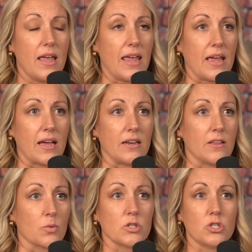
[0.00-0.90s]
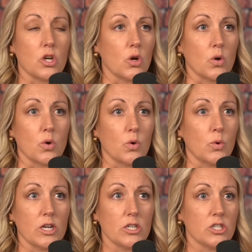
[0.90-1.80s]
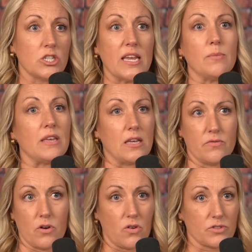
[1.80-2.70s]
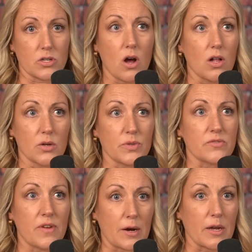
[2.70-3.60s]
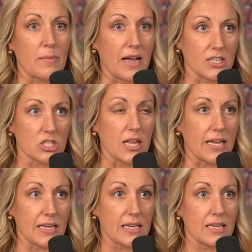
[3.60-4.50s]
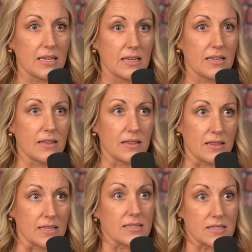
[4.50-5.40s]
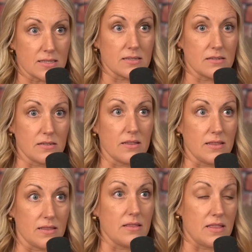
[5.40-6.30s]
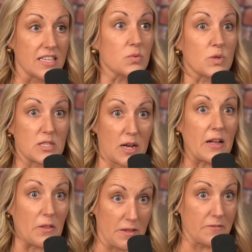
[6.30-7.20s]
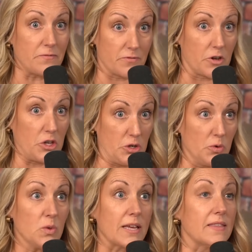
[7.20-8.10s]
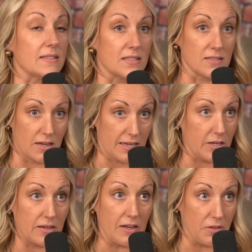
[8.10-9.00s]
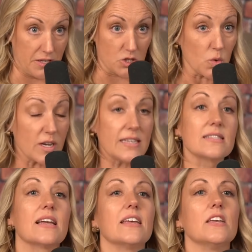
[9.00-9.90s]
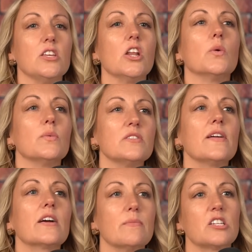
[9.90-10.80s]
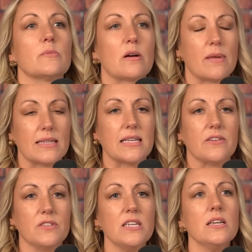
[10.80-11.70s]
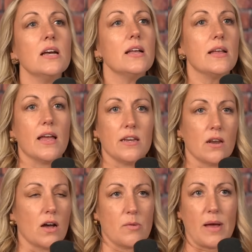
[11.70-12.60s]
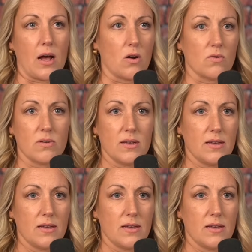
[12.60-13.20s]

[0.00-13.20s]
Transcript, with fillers: And there was no shaming involved at all. It was very much like this is this was not healthy for you. Like this is not a healthy choice. Like you know, it was very much about my safety and not about